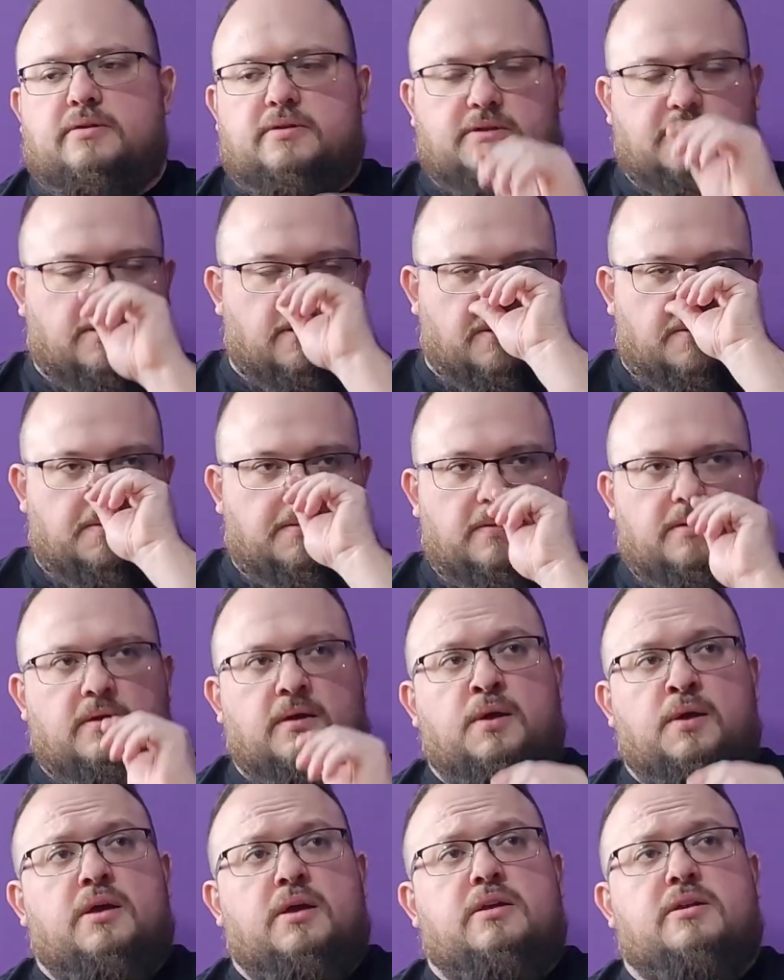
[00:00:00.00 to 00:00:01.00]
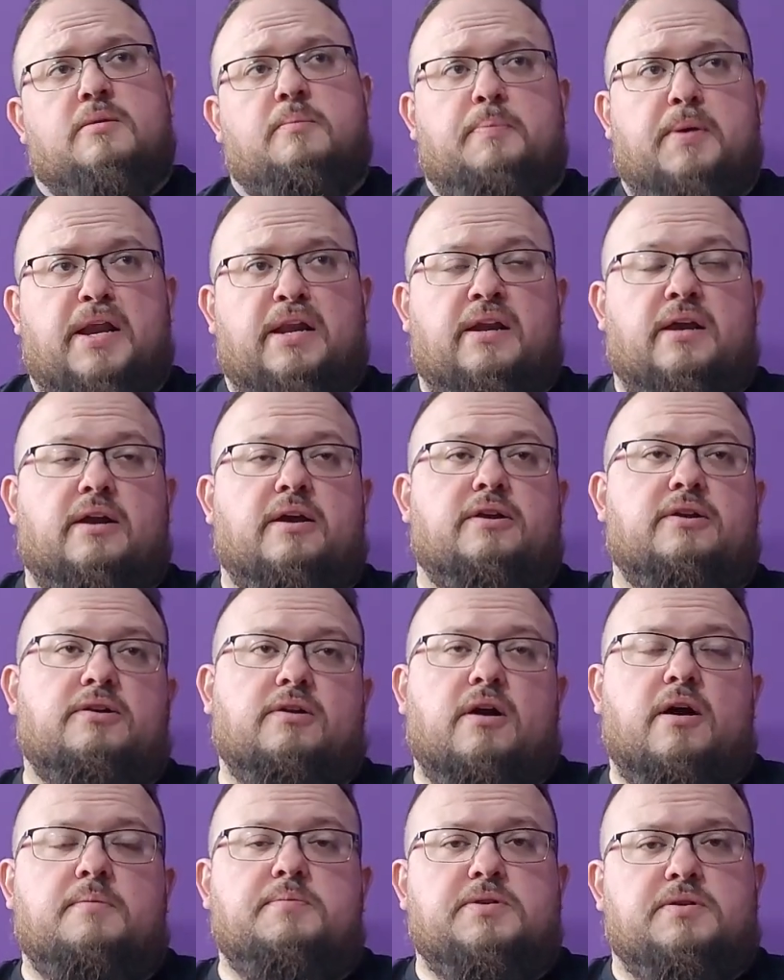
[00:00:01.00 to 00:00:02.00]
So, depending on
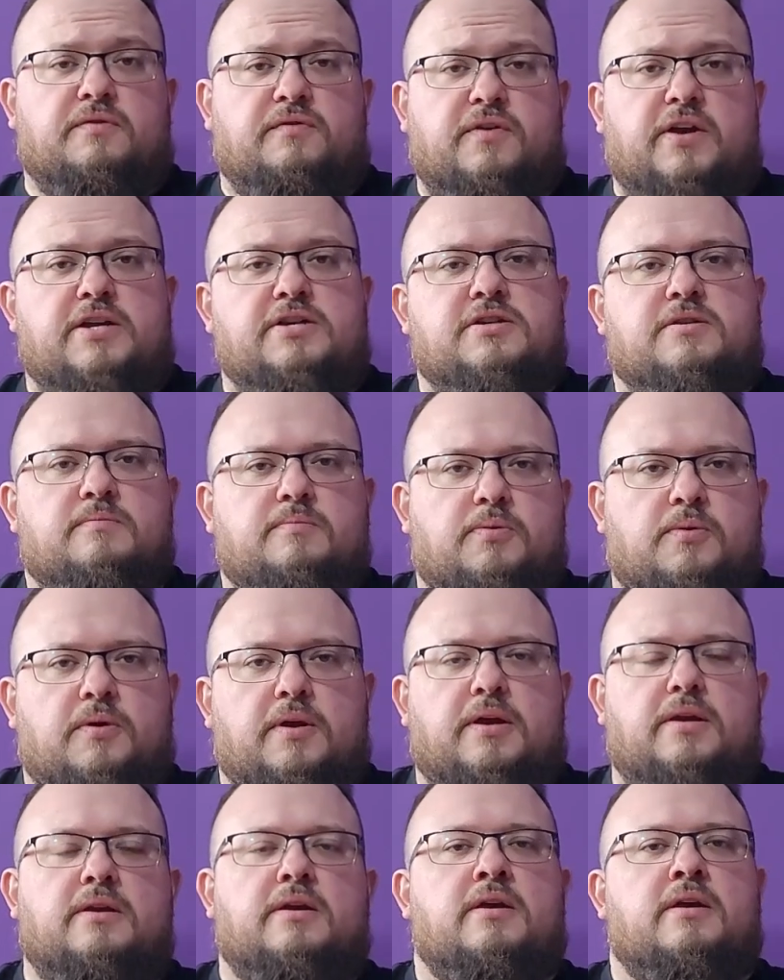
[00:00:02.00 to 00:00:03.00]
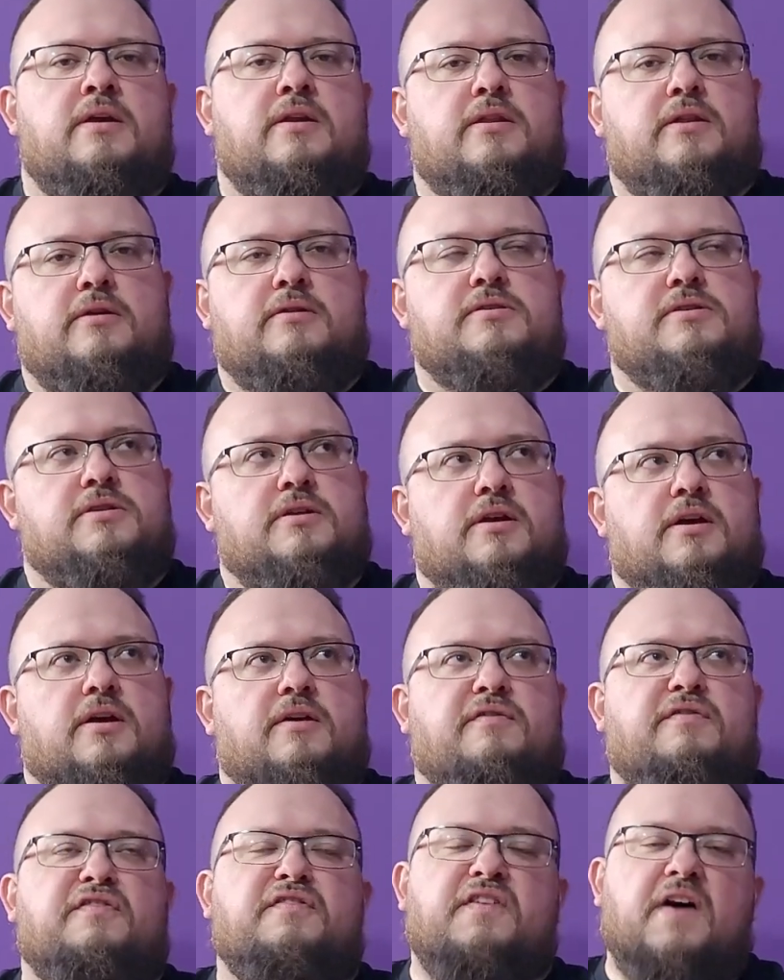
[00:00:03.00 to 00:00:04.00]
your observation point, there's
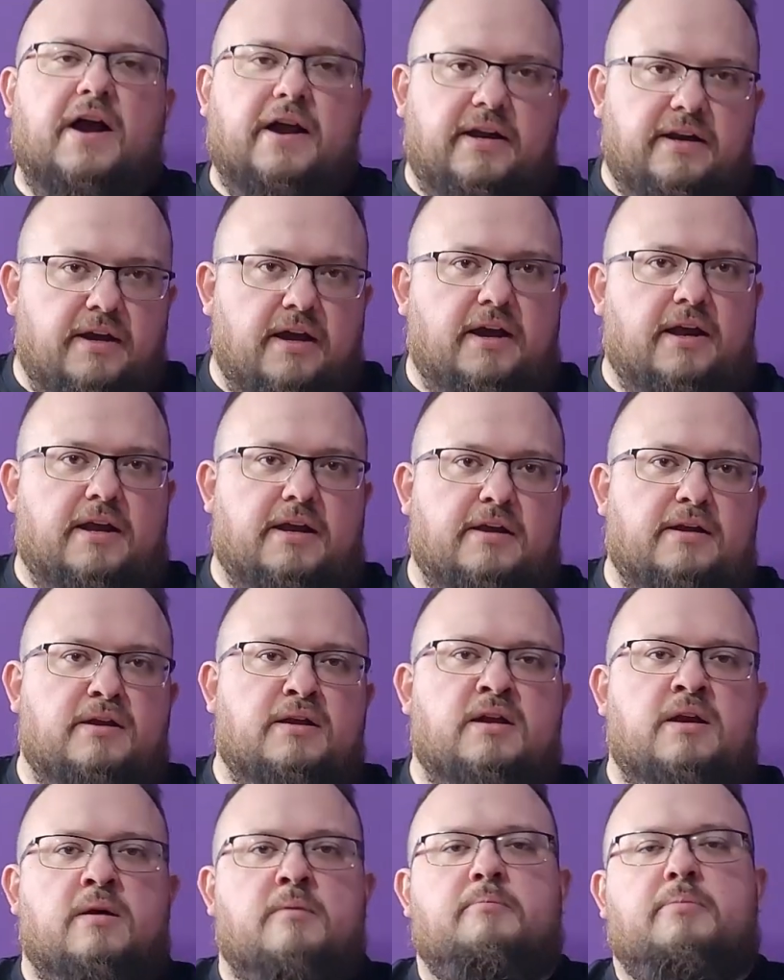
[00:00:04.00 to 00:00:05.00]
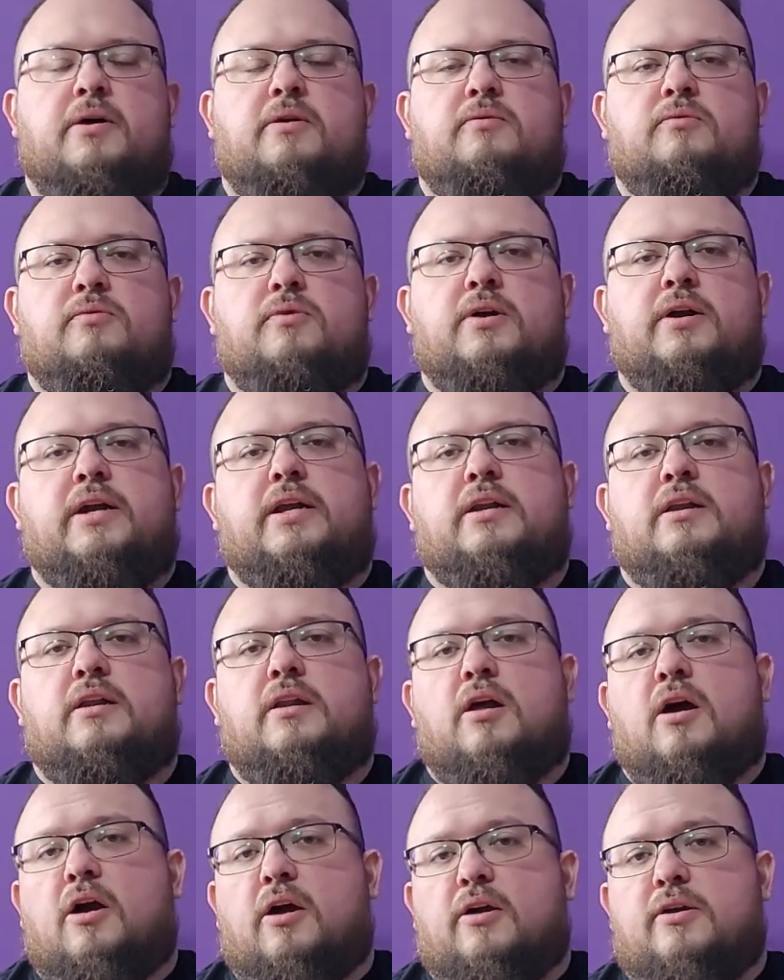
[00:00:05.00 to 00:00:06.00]
a finite but really
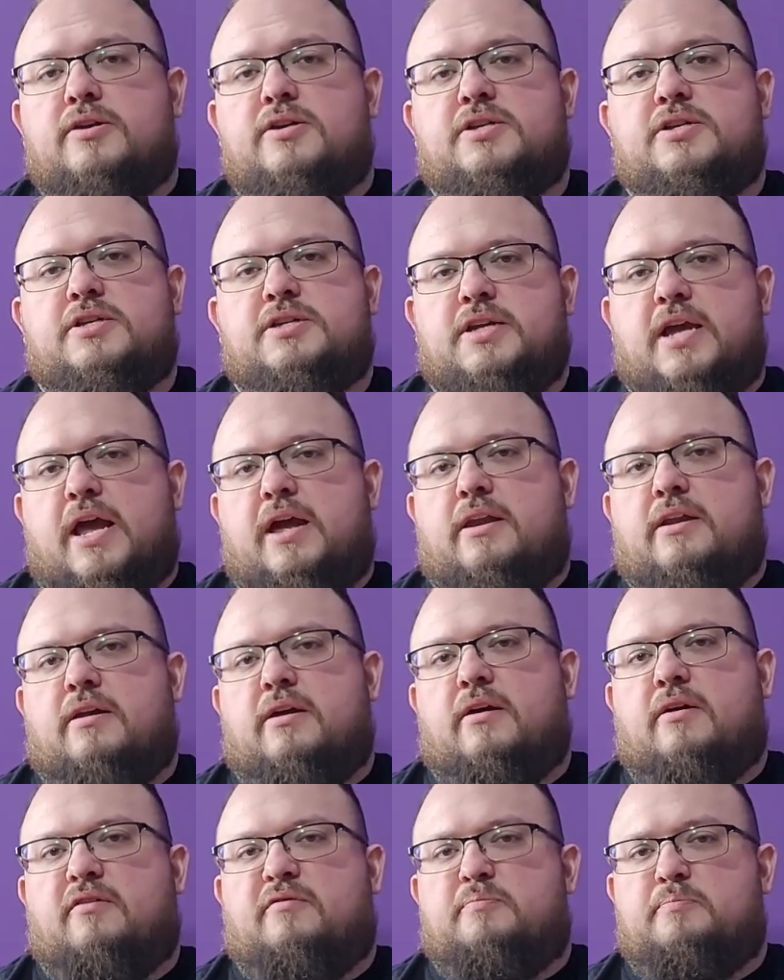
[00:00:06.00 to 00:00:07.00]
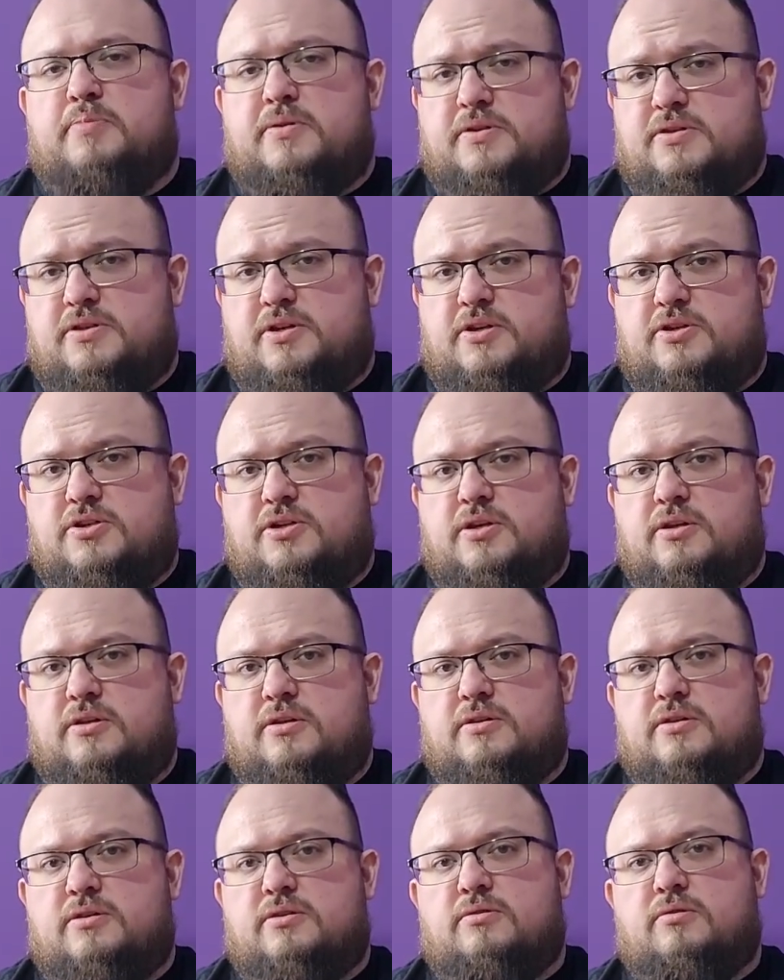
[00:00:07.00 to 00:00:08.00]
large set of
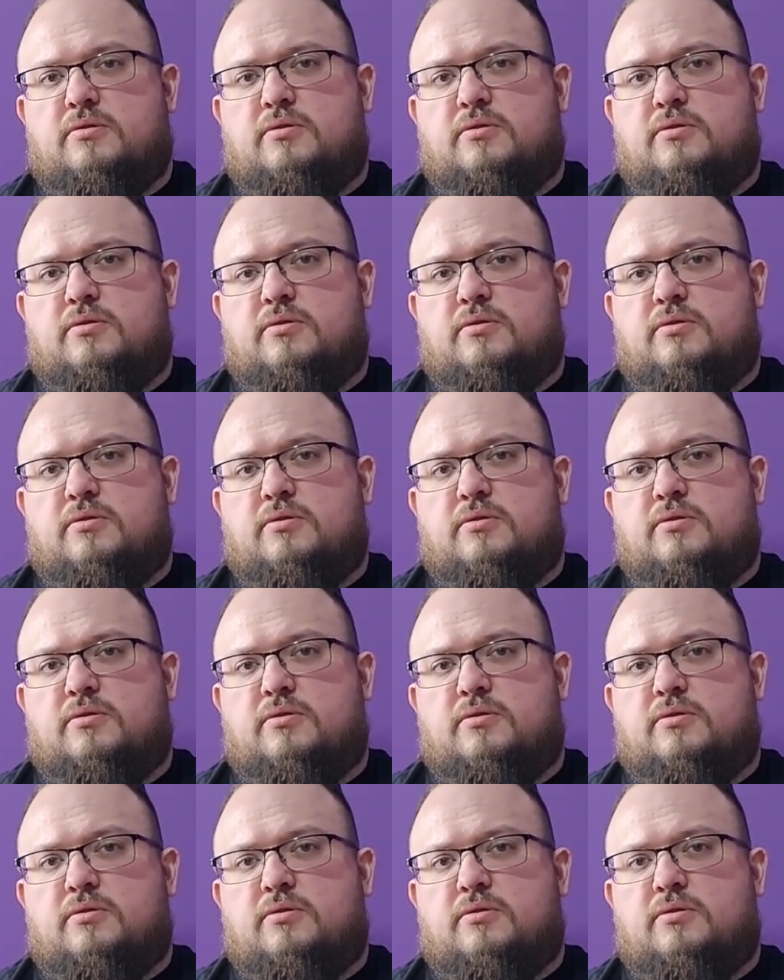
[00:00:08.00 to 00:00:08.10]
positions